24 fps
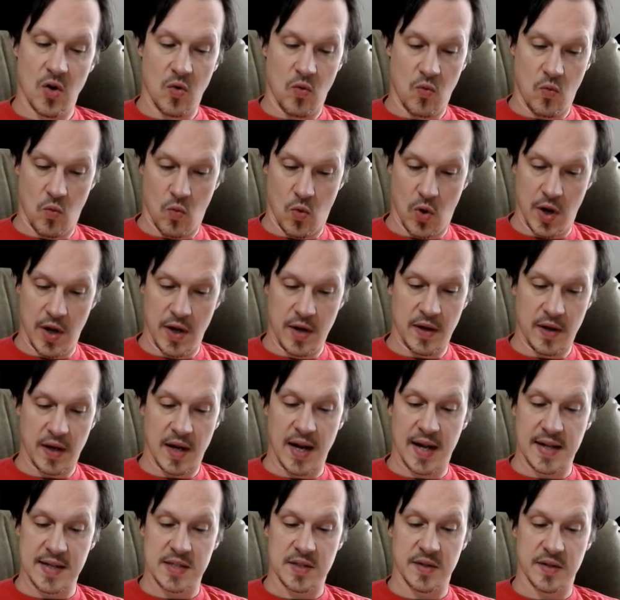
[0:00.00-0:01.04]
One, the
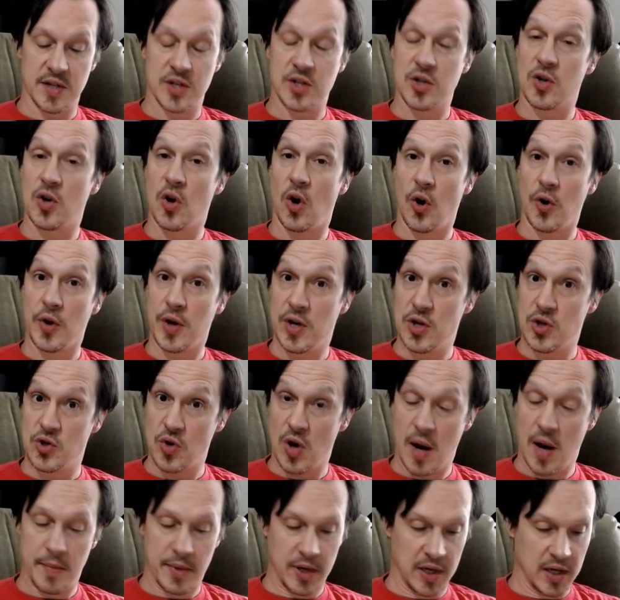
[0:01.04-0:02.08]
constellation called
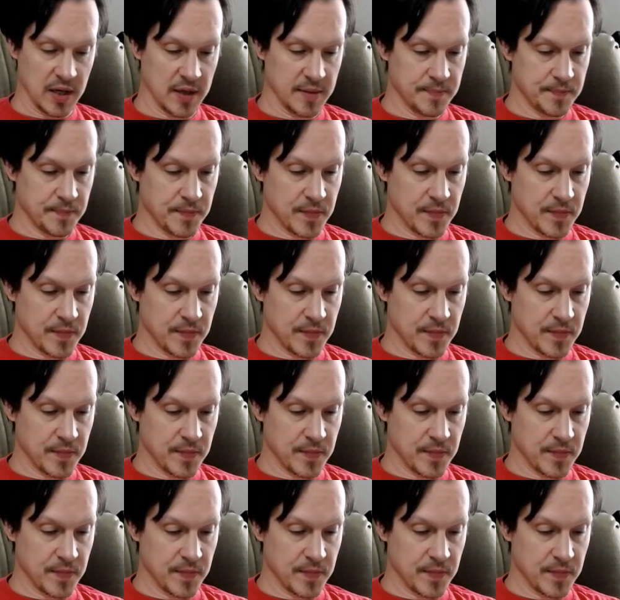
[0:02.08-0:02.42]
Andromeda,